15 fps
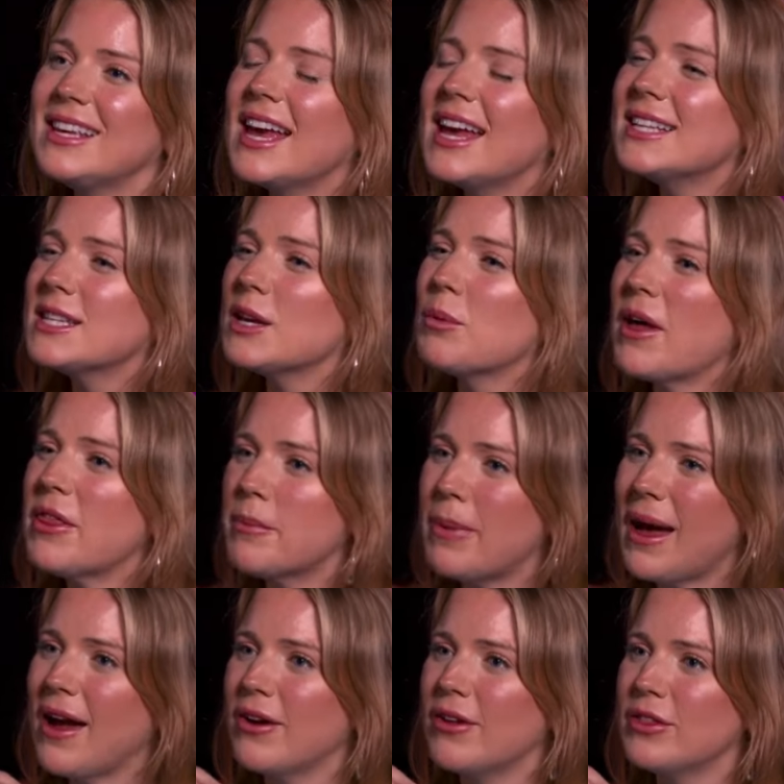Yeah, is it where the
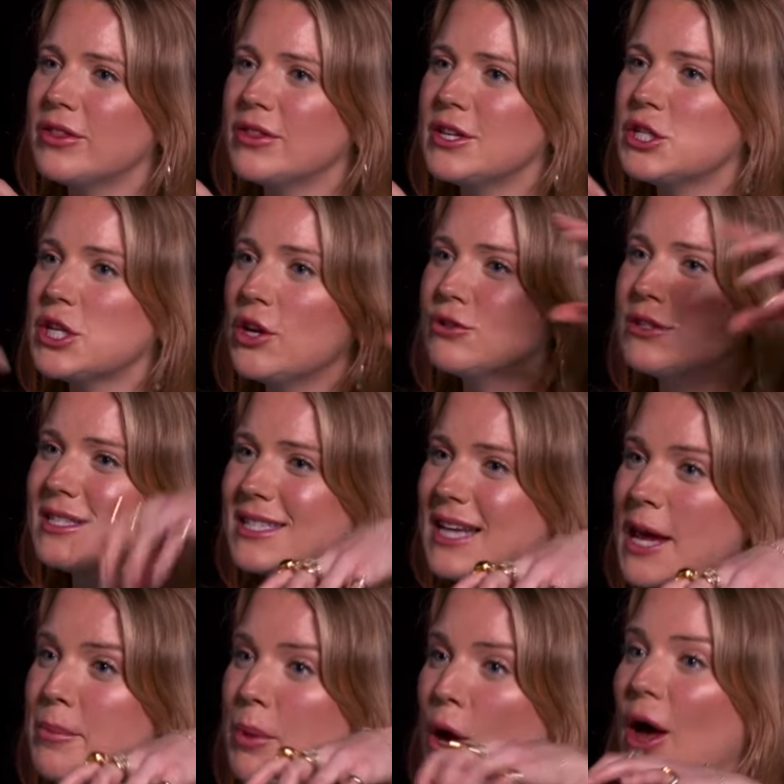children
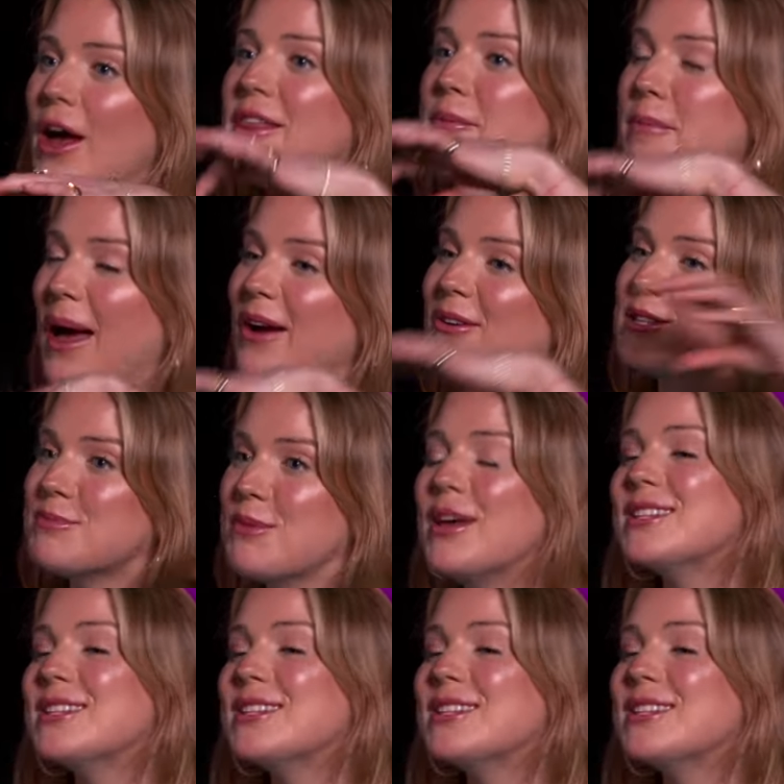stay put and the parents move?